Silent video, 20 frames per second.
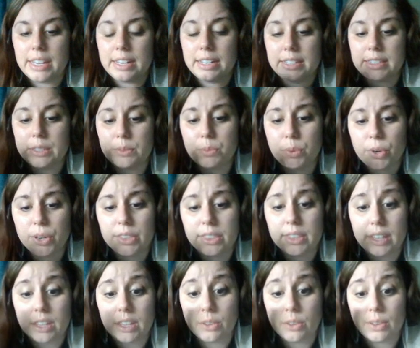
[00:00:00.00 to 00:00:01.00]
and it's important
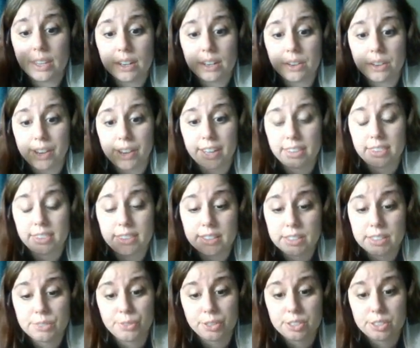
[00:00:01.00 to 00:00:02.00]
that you get it right
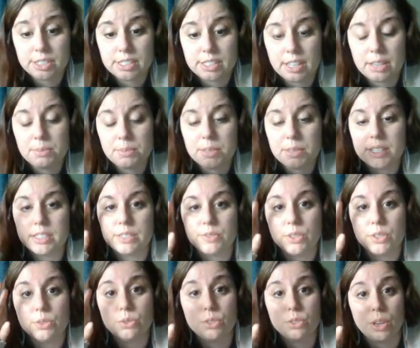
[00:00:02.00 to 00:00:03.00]
this first time, because if
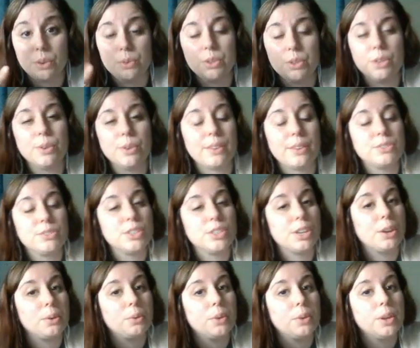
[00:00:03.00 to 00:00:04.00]
you don't, you have to
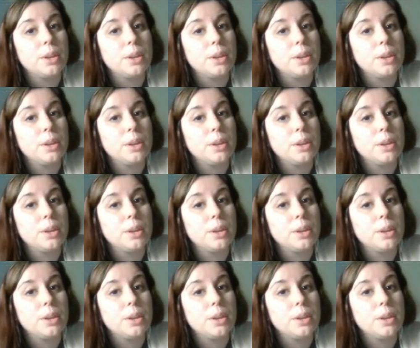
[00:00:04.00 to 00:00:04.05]
go